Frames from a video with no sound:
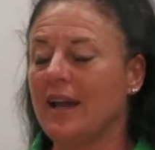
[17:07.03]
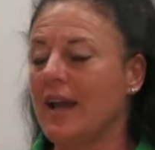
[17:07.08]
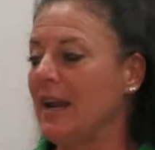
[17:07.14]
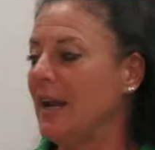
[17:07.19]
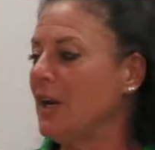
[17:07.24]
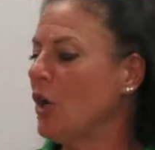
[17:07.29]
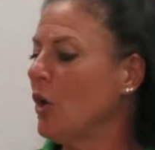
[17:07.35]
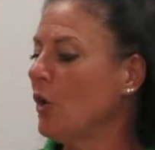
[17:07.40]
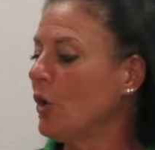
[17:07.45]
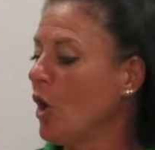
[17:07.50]
And I
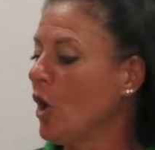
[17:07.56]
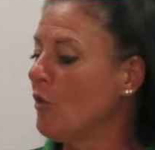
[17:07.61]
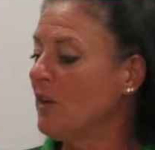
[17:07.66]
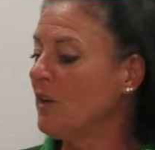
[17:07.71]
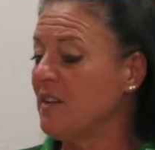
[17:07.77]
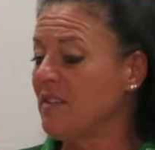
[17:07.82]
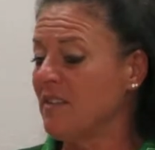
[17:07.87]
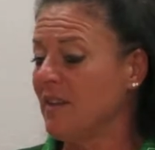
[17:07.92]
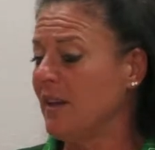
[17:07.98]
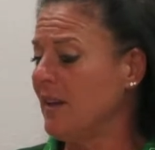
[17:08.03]
know COVID
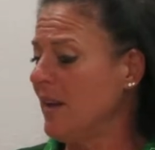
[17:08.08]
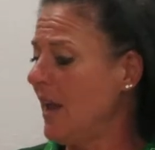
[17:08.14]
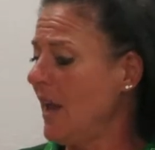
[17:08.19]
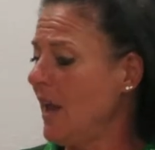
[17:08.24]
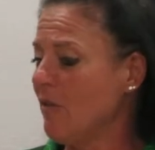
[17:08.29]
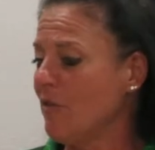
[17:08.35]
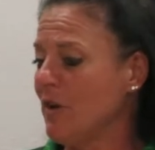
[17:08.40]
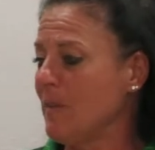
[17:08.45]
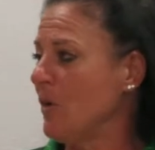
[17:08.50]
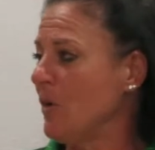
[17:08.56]
has hit
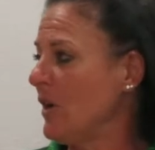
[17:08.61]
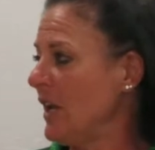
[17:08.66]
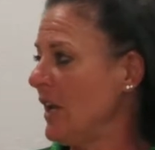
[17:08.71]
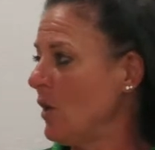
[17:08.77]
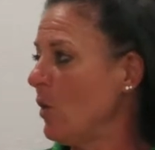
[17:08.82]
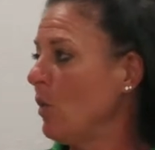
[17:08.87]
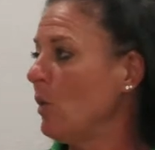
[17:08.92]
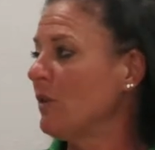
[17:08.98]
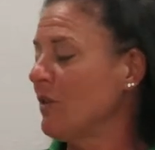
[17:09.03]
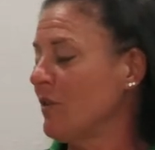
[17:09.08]
everybody and
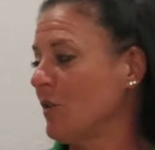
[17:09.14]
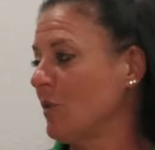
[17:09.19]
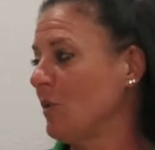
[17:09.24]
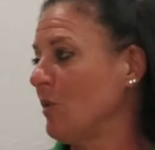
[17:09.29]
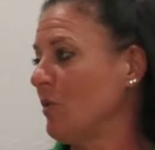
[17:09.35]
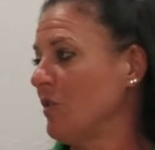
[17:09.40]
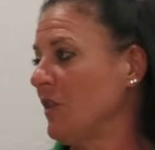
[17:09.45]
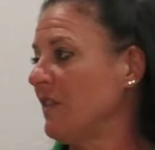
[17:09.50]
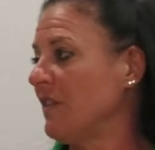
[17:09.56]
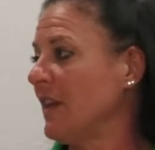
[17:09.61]
all the
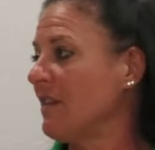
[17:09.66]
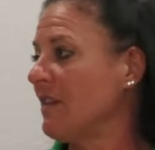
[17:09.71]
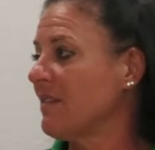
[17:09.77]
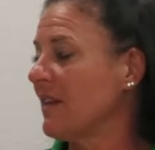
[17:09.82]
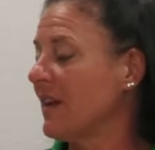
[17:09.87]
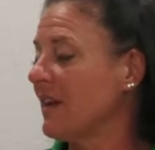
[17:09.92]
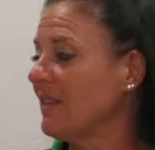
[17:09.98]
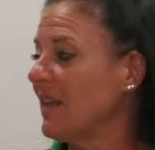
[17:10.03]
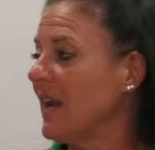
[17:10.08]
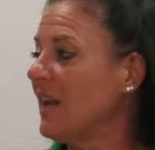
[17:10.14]
schools and things
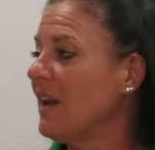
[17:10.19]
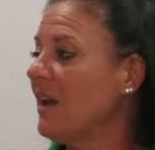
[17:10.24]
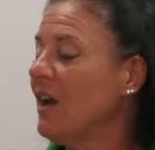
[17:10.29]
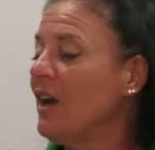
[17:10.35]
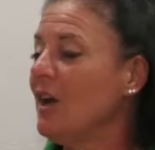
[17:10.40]
like that.